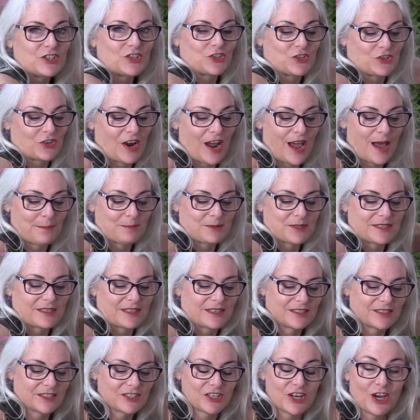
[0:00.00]
straps
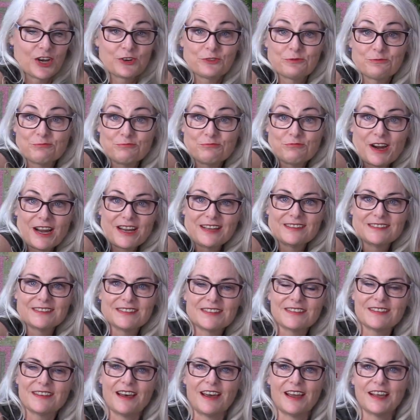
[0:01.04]
can tuck right
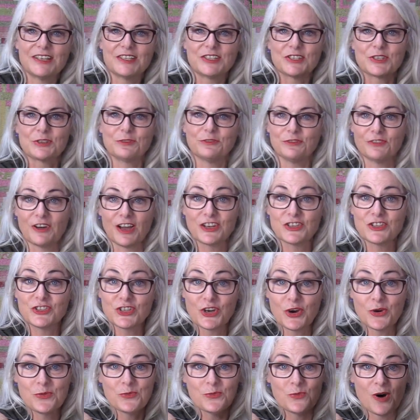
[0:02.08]
inside, so if I
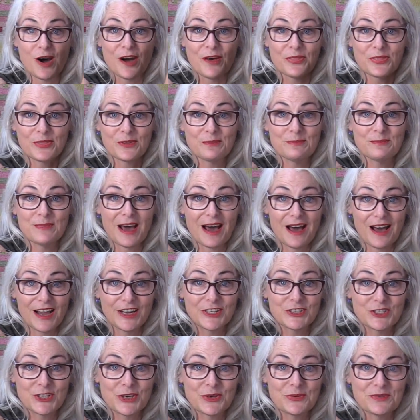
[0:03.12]
don't want them,
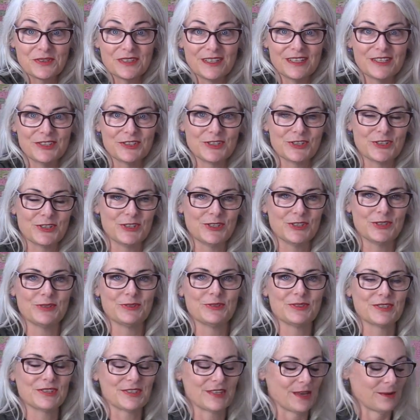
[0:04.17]
I don't need to
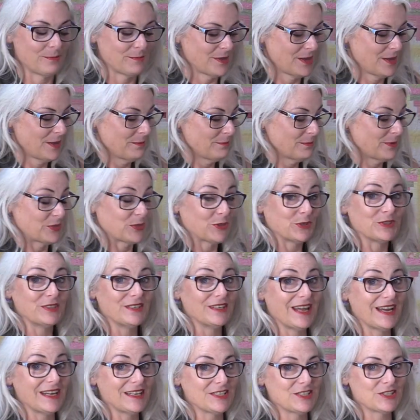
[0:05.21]
use them. But they're
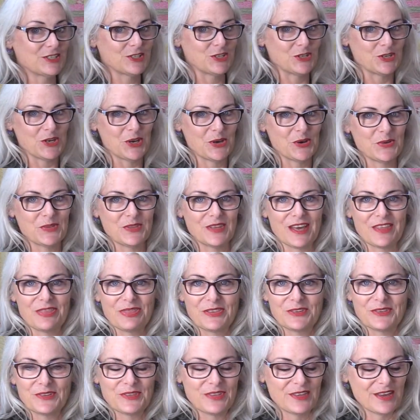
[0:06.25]
nice to know that
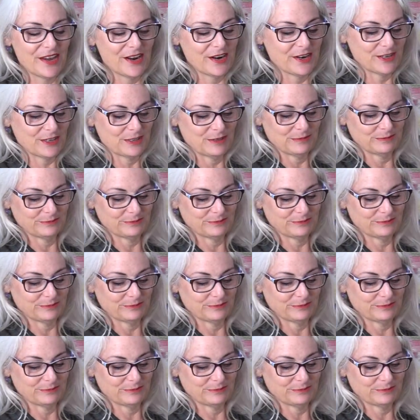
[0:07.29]
they're there.